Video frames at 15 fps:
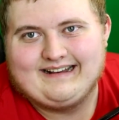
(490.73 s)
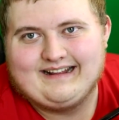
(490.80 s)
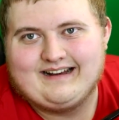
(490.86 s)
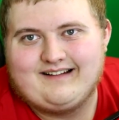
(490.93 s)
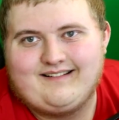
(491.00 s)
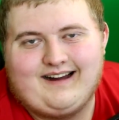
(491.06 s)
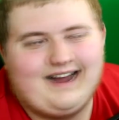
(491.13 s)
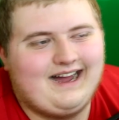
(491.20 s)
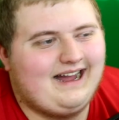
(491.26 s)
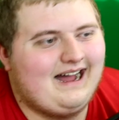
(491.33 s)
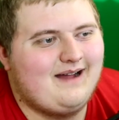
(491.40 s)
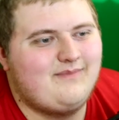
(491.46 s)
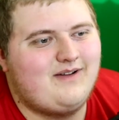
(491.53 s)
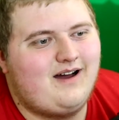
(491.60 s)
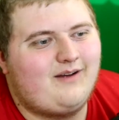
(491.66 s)
You know,
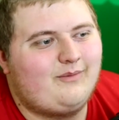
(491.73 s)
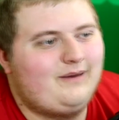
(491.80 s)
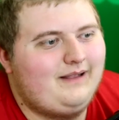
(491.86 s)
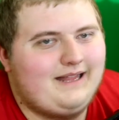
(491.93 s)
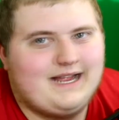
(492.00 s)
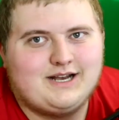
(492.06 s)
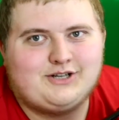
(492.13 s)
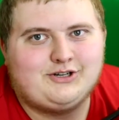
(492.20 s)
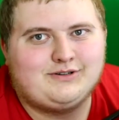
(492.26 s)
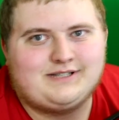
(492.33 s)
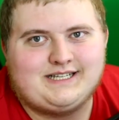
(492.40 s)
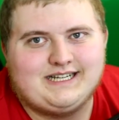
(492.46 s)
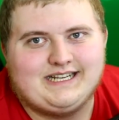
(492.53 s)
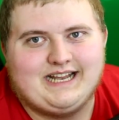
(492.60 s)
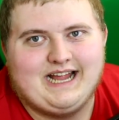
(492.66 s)
I'm not really
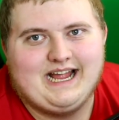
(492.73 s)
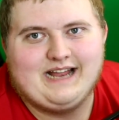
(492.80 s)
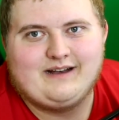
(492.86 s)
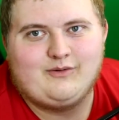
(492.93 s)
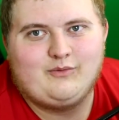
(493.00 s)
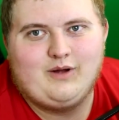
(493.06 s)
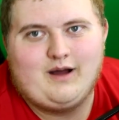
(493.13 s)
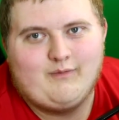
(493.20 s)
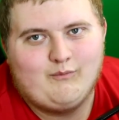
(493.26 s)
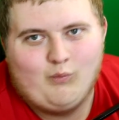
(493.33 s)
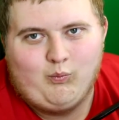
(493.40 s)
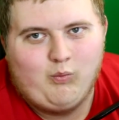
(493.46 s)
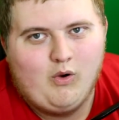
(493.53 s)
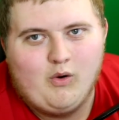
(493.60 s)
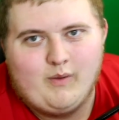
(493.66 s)
interested in
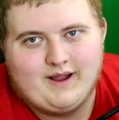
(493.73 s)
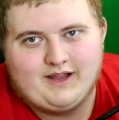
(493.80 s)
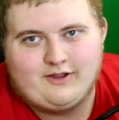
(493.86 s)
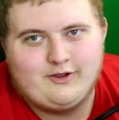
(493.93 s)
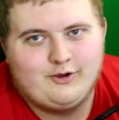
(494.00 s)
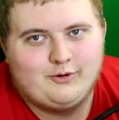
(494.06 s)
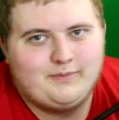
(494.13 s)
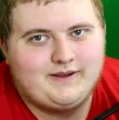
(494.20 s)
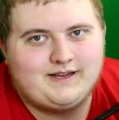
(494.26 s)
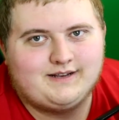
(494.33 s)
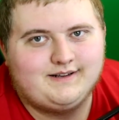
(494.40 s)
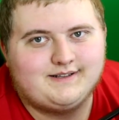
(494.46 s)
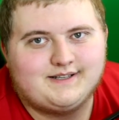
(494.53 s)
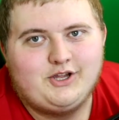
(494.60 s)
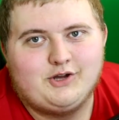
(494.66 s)
wooing you
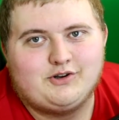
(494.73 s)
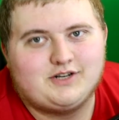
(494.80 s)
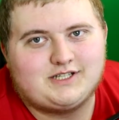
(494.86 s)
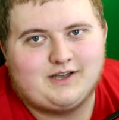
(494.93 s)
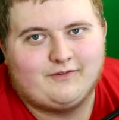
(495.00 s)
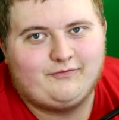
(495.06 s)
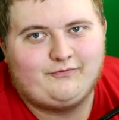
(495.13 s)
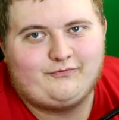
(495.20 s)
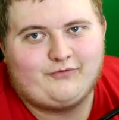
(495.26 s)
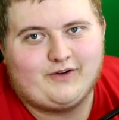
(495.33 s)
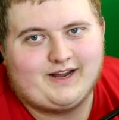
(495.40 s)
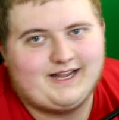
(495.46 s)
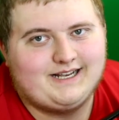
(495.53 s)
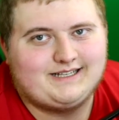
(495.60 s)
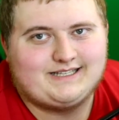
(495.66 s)
because you're just a
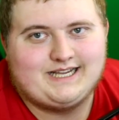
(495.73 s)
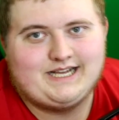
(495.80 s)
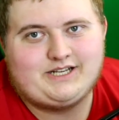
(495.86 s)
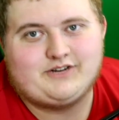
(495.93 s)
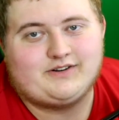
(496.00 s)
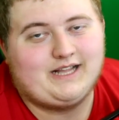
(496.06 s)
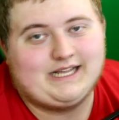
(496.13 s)
freaking teacher.